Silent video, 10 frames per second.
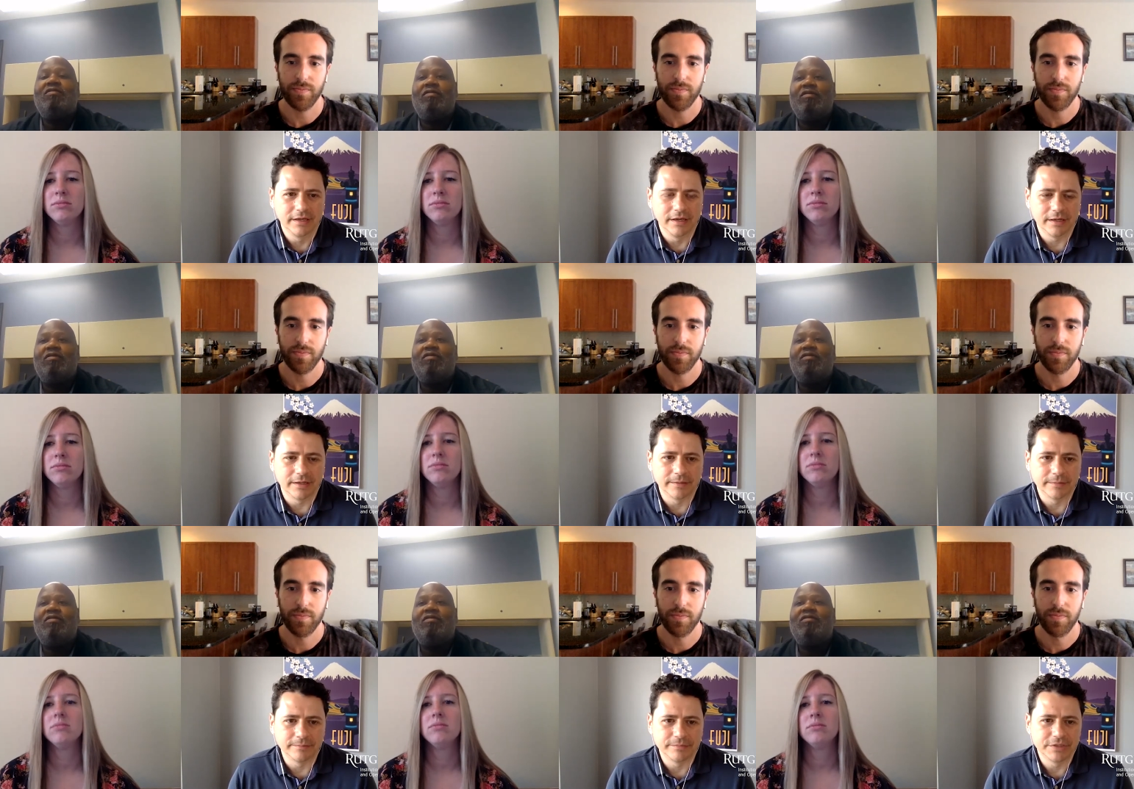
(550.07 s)

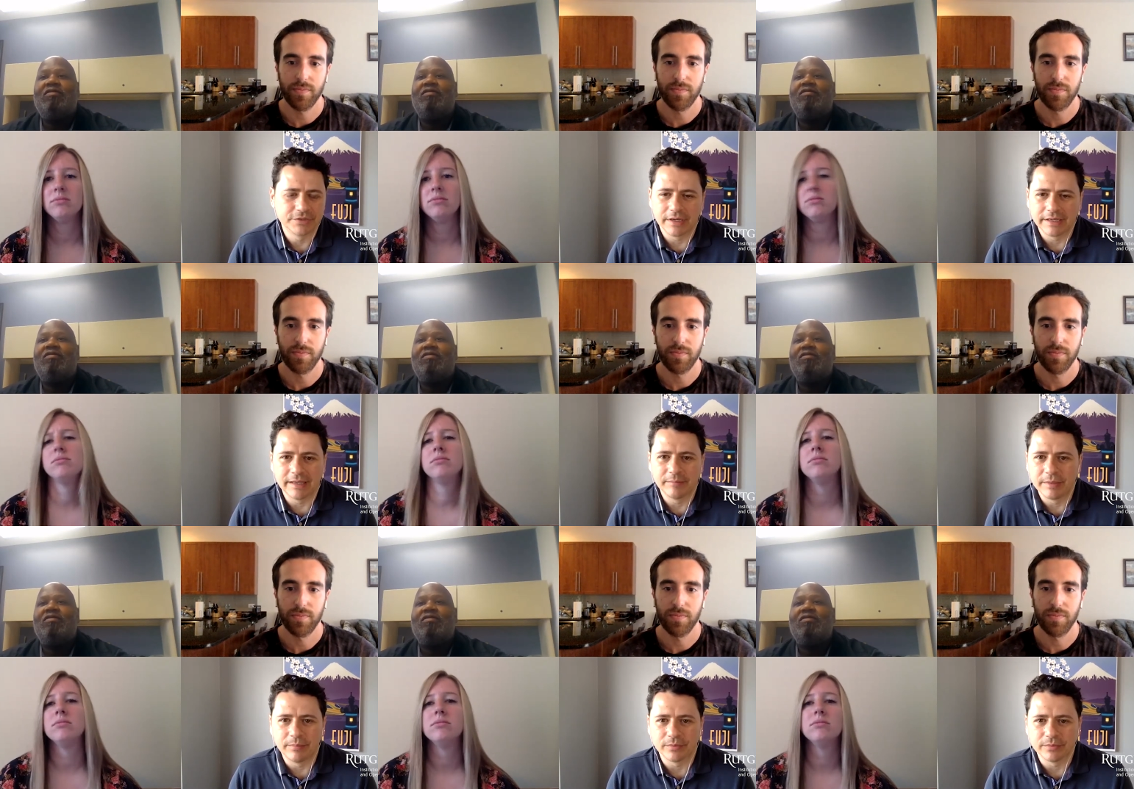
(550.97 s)
Speaker 1: um, just trying to get
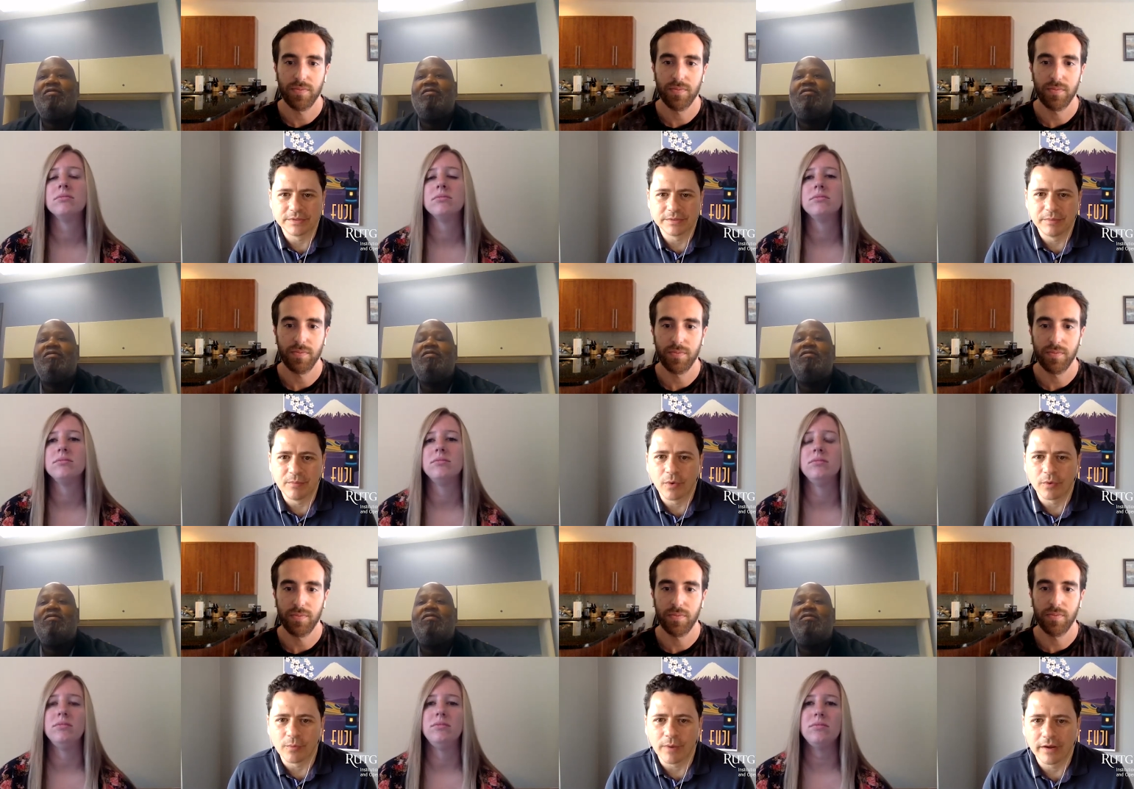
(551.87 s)
people to be more
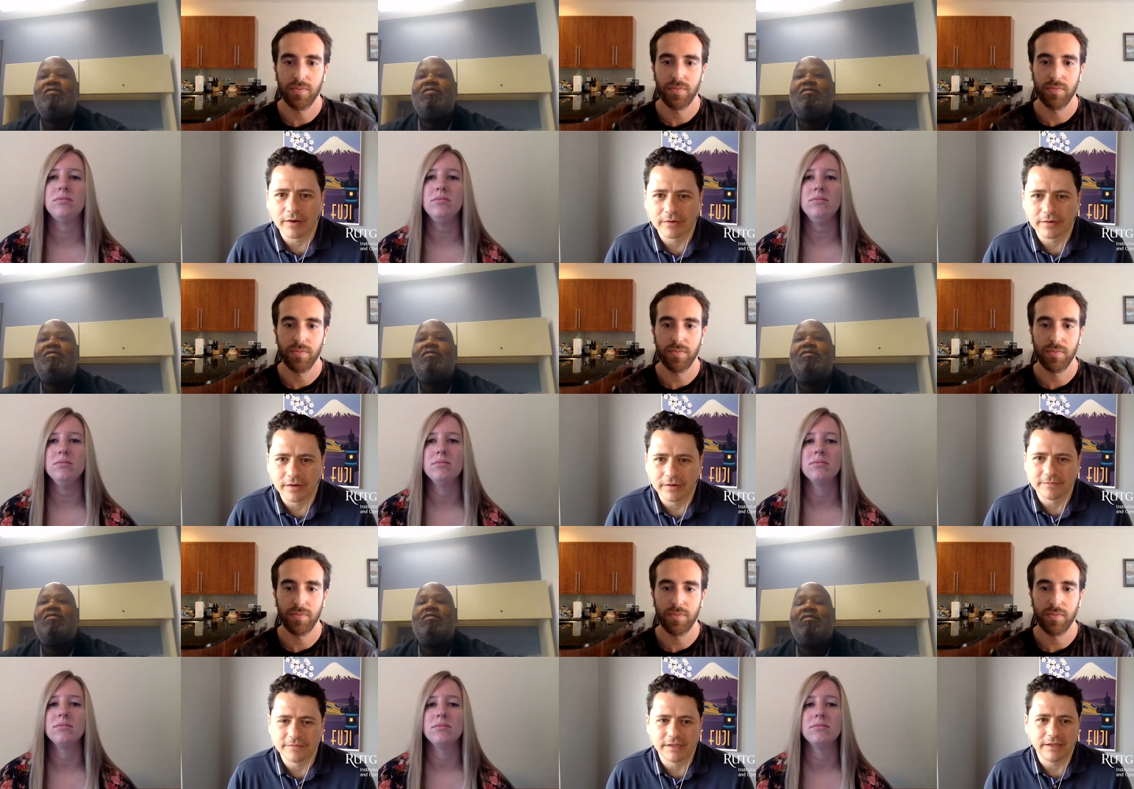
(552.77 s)
aware
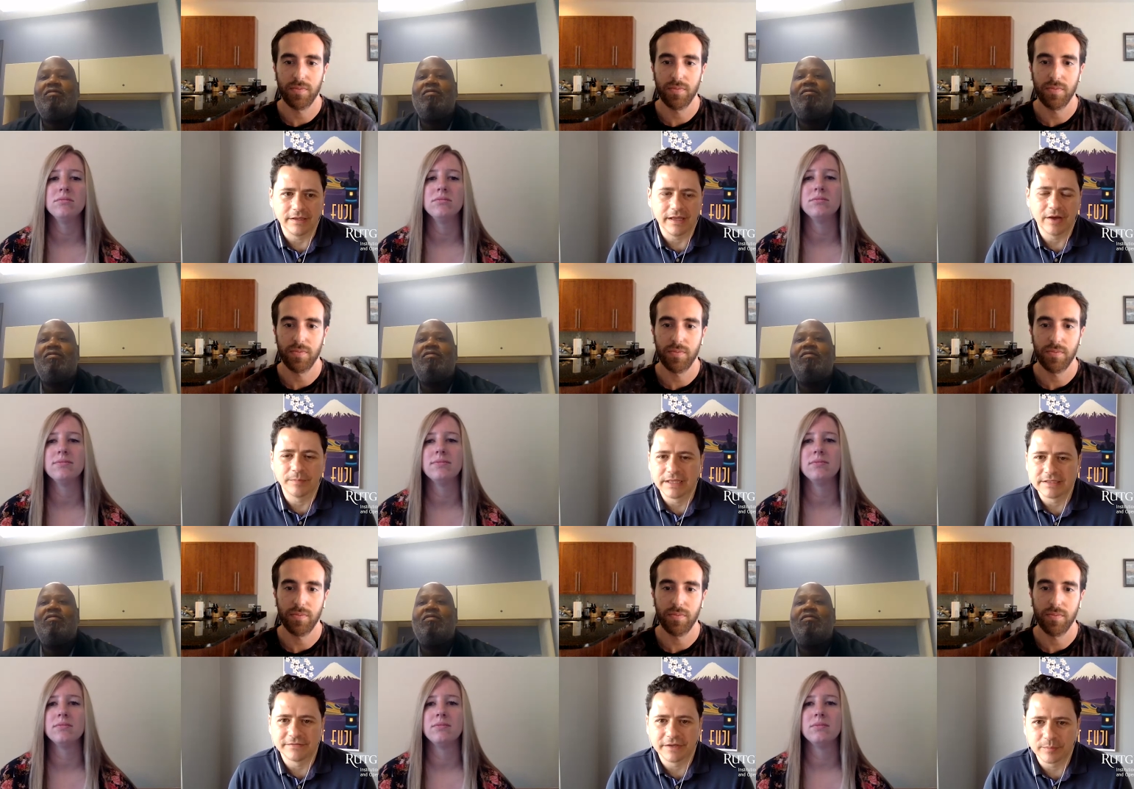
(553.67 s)
of the help
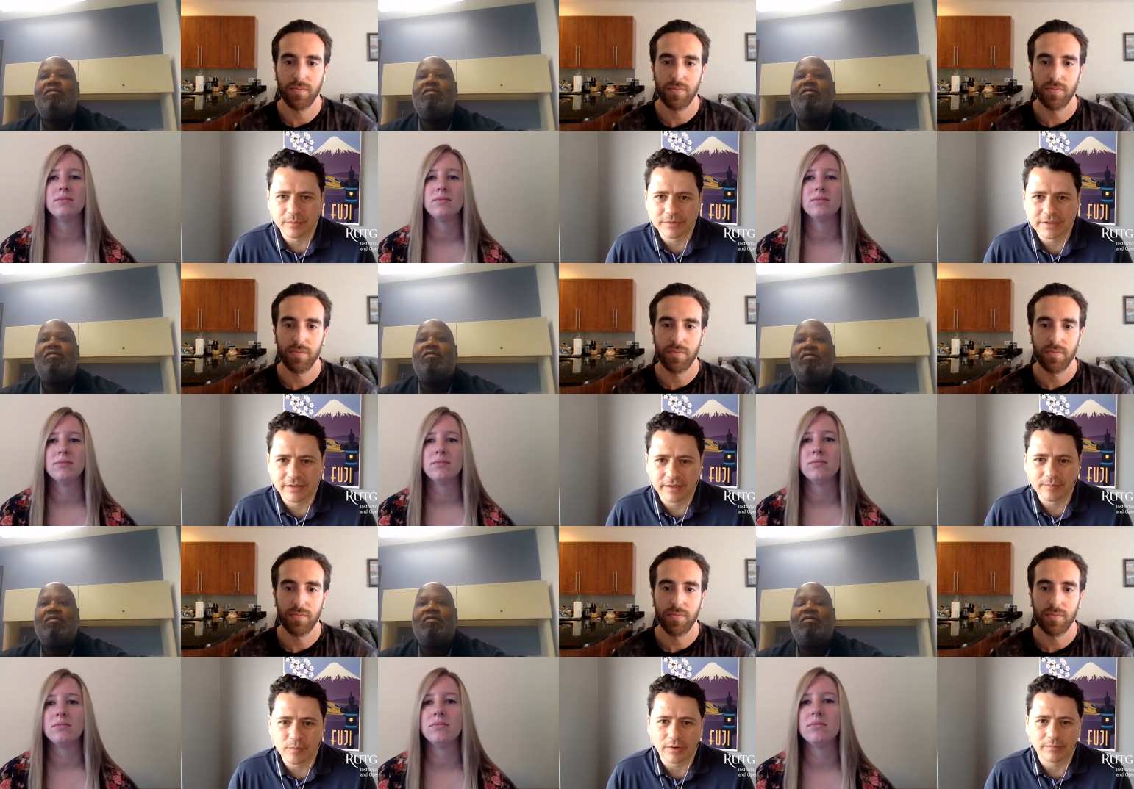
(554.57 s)
that's available to them what